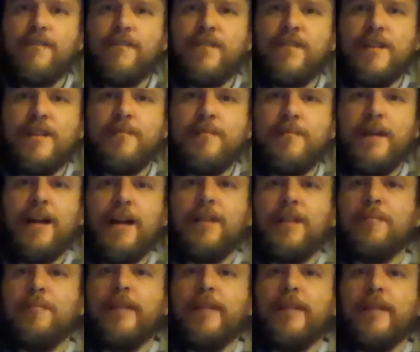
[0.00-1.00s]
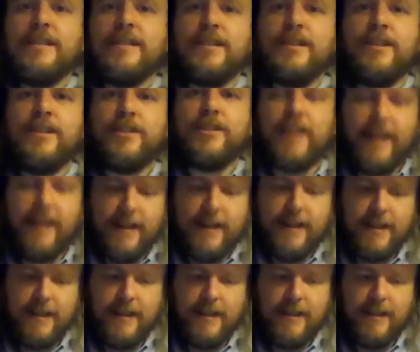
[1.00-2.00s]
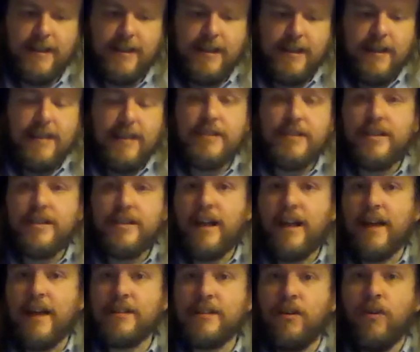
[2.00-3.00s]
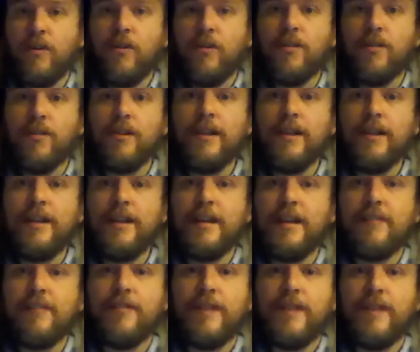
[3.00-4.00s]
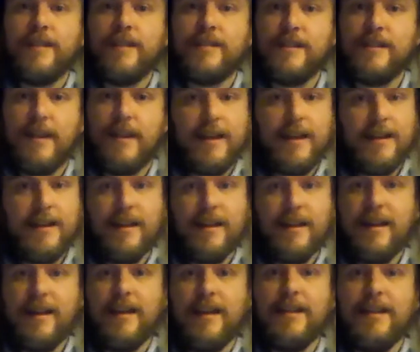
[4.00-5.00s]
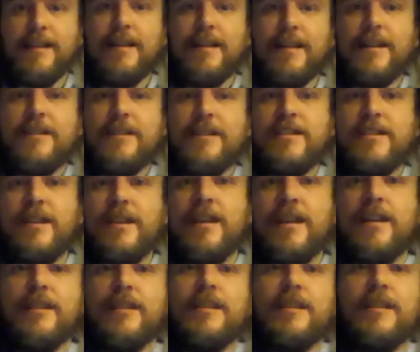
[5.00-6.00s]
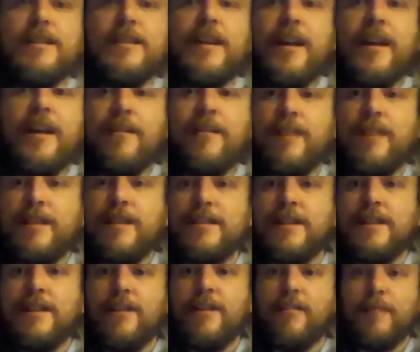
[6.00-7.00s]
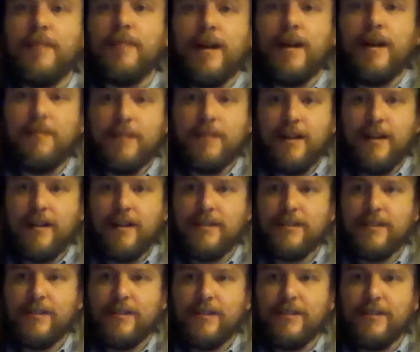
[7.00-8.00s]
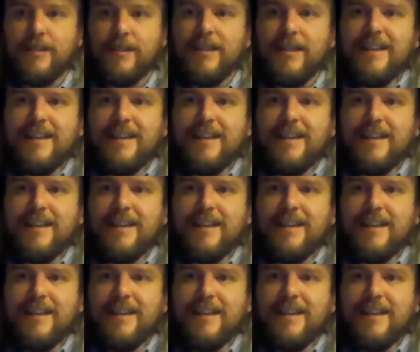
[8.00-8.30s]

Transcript: Finn Bell plies her trade. And she has a whole litany of events that she can't wait to tell you about, but also